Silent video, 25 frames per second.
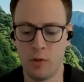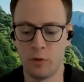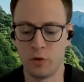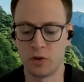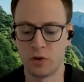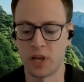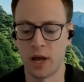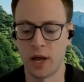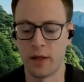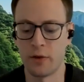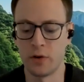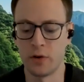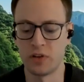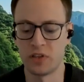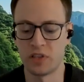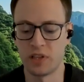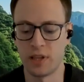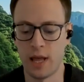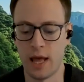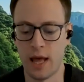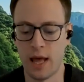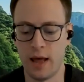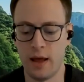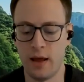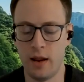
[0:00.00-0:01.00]
There's others
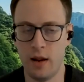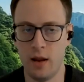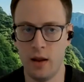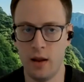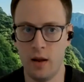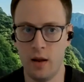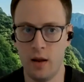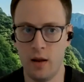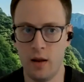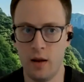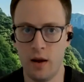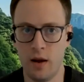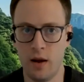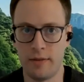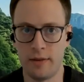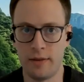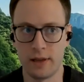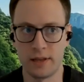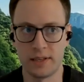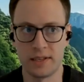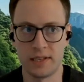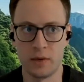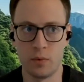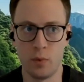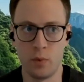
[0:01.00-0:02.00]
that I
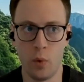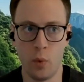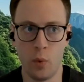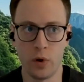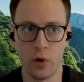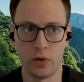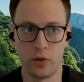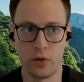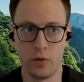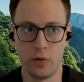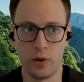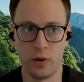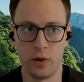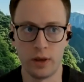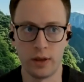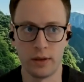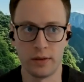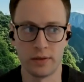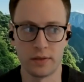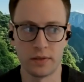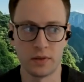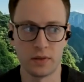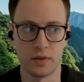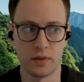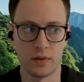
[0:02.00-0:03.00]
think see what we're doing
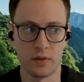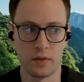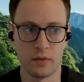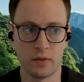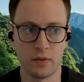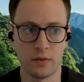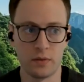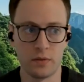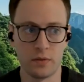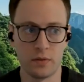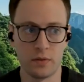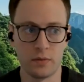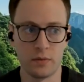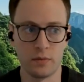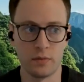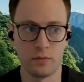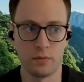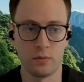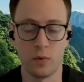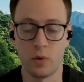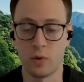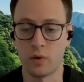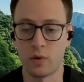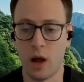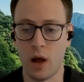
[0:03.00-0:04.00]
as
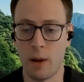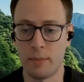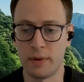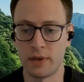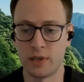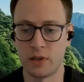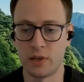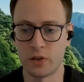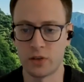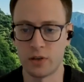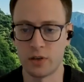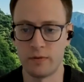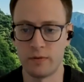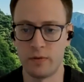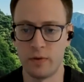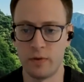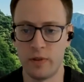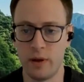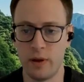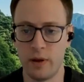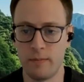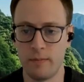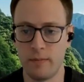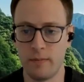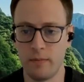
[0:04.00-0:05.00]
well competition for
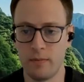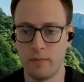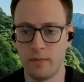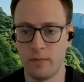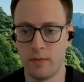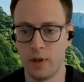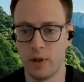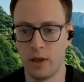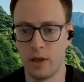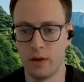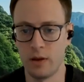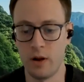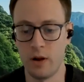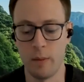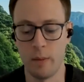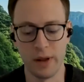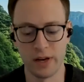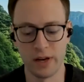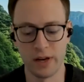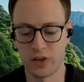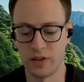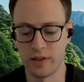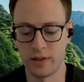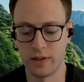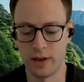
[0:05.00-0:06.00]
them. Now I mm-hmm.
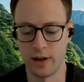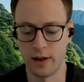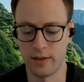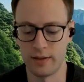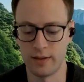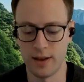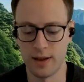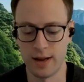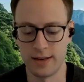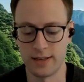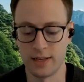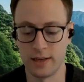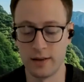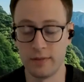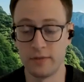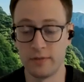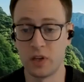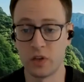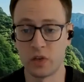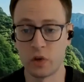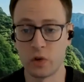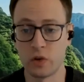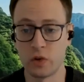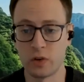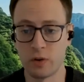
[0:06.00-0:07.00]
mentioned the, the idea of
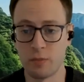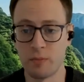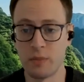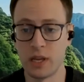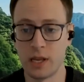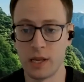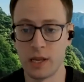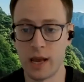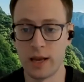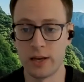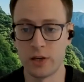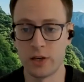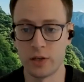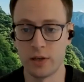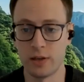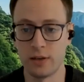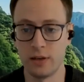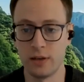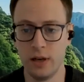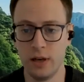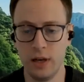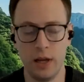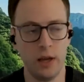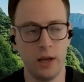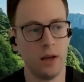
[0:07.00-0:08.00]

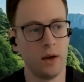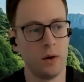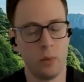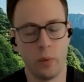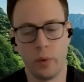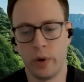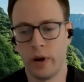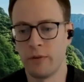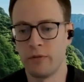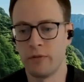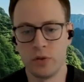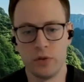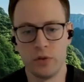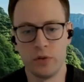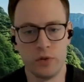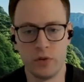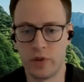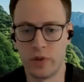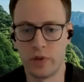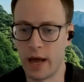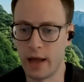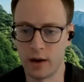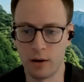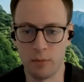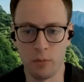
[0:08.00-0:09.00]
disintermediation whenever you
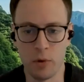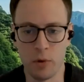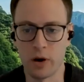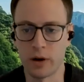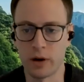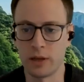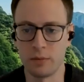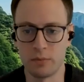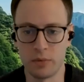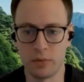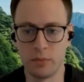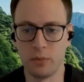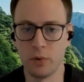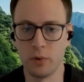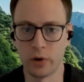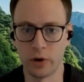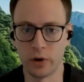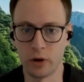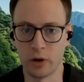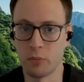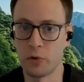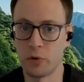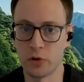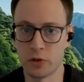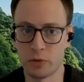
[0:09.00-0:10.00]
do that in a market, people are
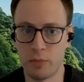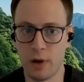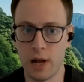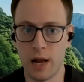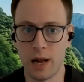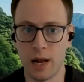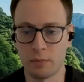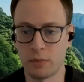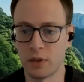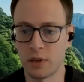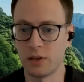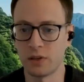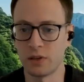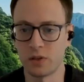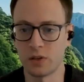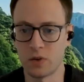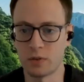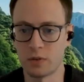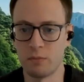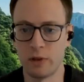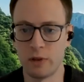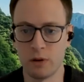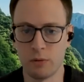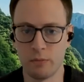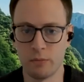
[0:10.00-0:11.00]
going to push back because
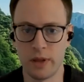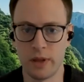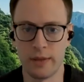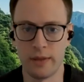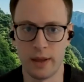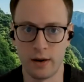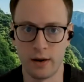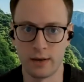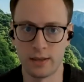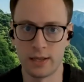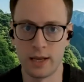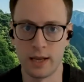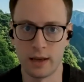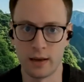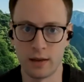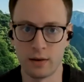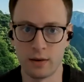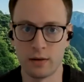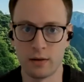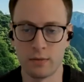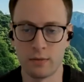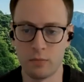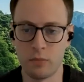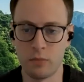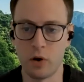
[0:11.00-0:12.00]
there's middlemen that are
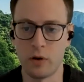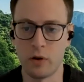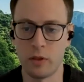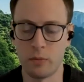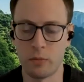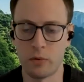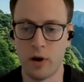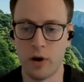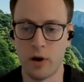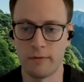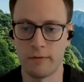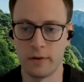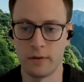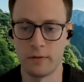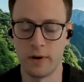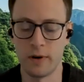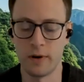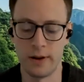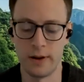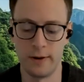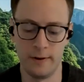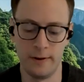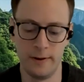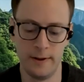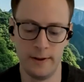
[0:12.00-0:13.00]
taking part of the profit,
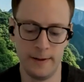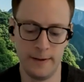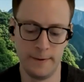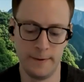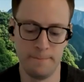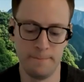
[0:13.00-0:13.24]
right?